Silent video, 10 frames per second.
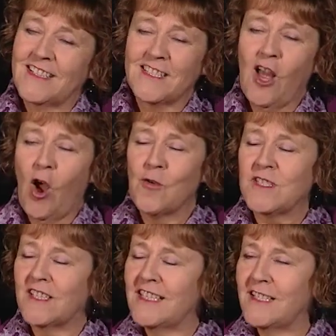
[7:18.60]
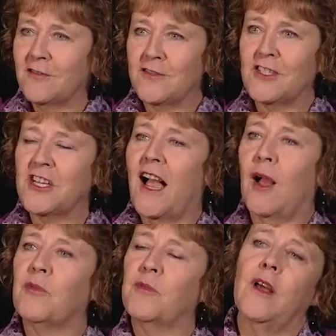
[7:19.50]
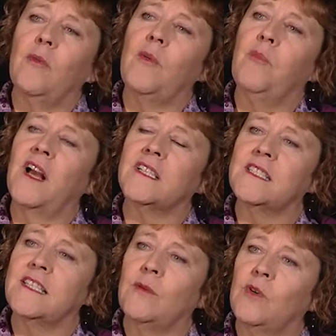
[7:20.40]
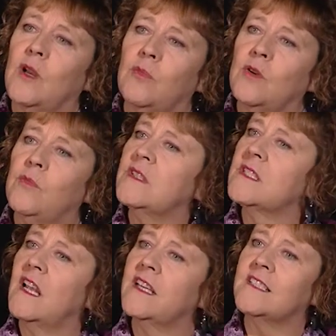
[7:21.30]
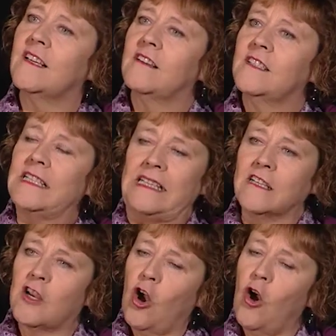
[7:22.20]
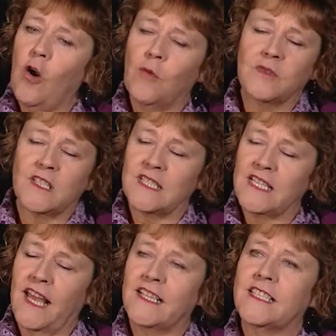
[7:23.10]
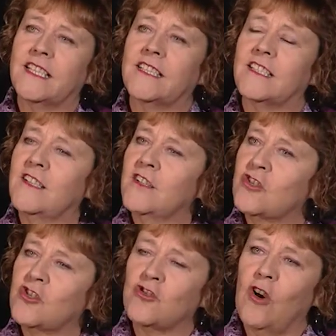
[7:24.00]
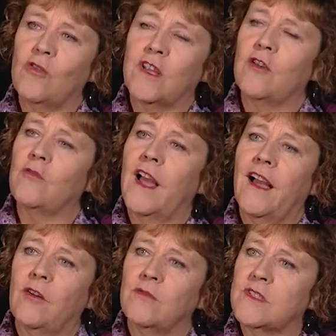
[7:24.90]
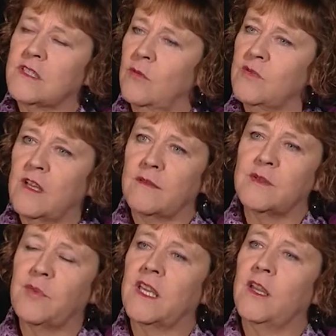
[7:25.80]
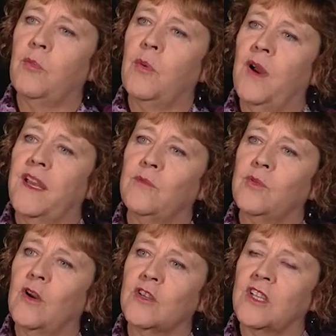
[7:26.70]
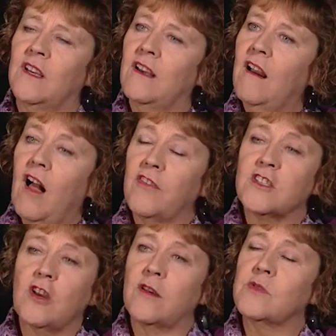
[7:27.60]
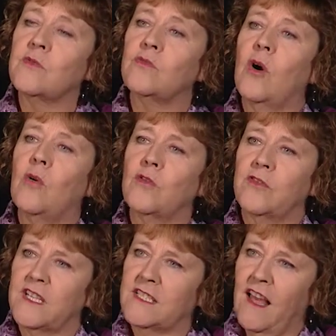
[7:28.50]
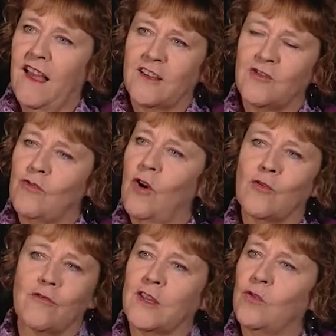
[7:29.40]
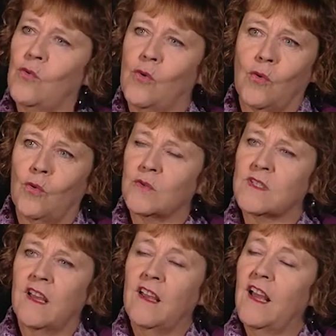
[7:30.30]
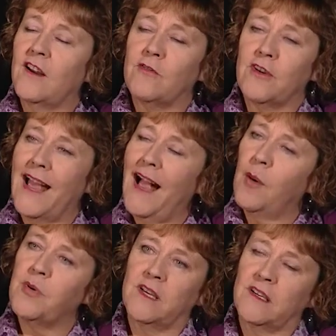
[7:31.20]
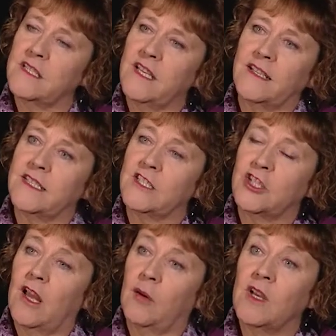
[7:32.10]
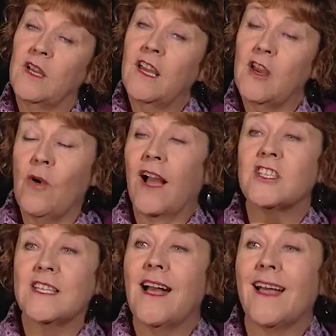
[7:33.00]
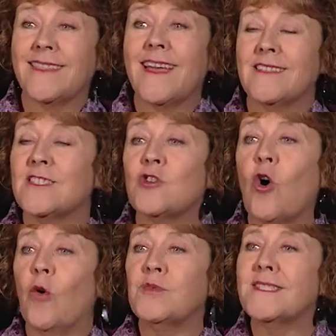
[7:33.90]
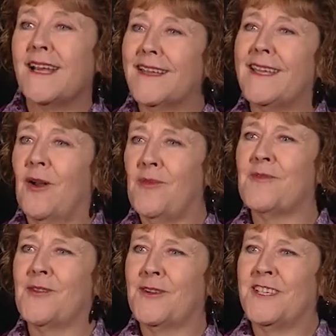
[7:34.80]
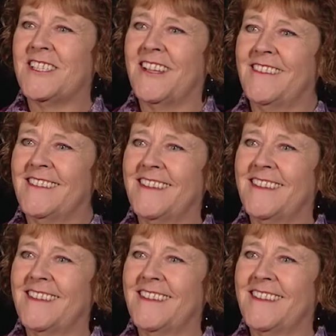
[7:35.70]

Totally different chap when I went back to see him a couple of months later. Calm, contented, strolling around, sometimes picking up a paintbrush, other times with a roller in his hand, rollering the walls, and a very happy and contented chap who actually had then stopped stacking up the furniture.